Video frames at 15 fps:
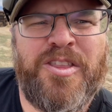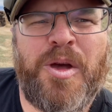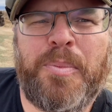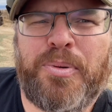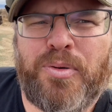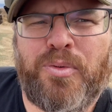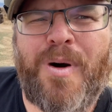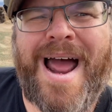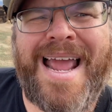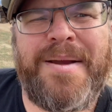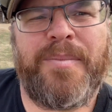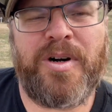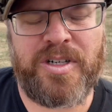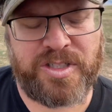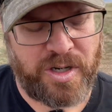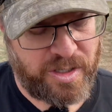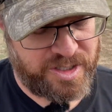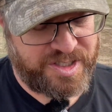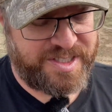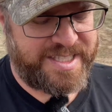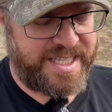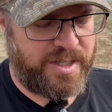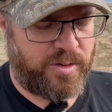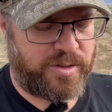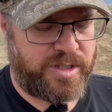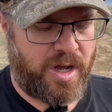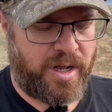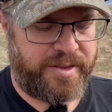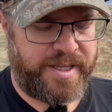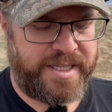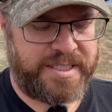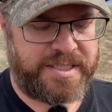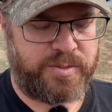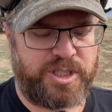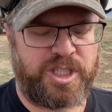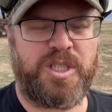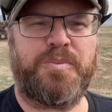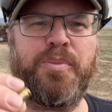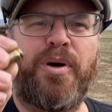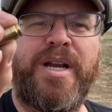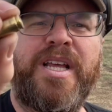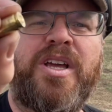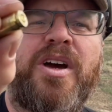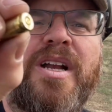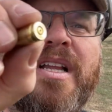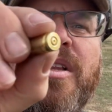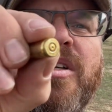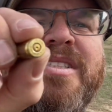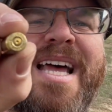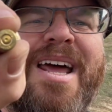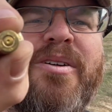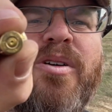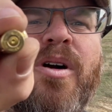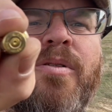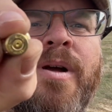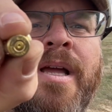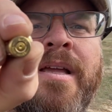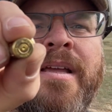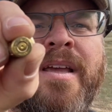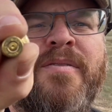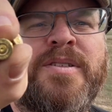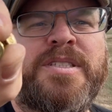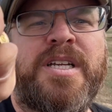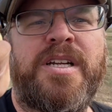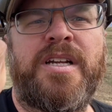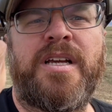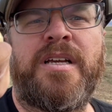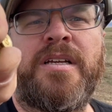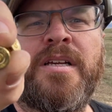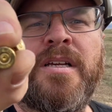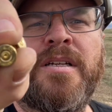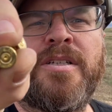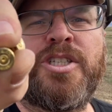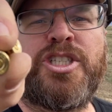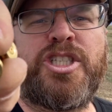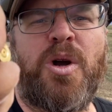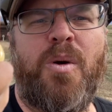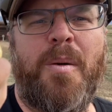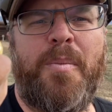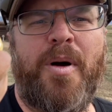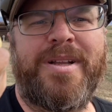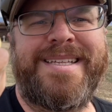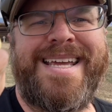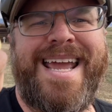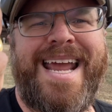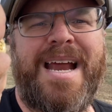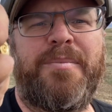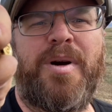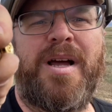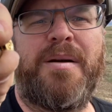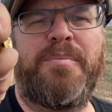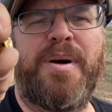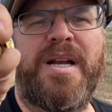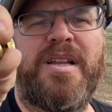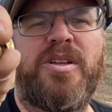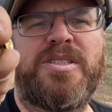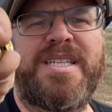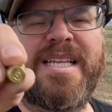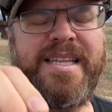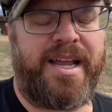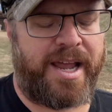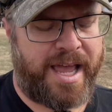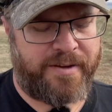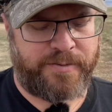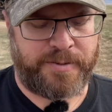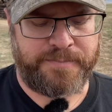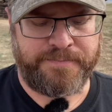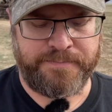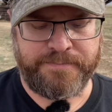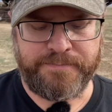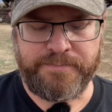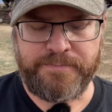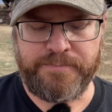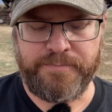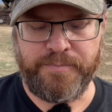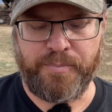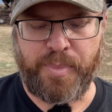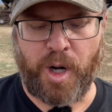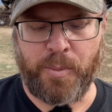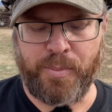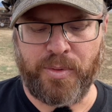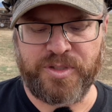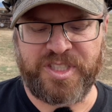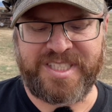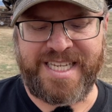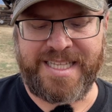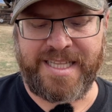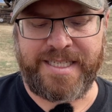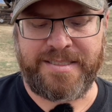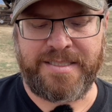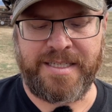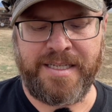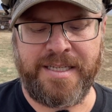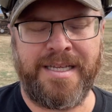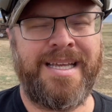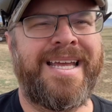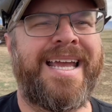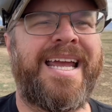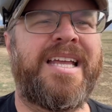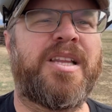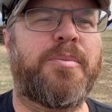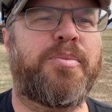primers are sealed on this, is pretty good. It looks, I don't know if it's going to show up on camera, but it looks like they have purple sealant in the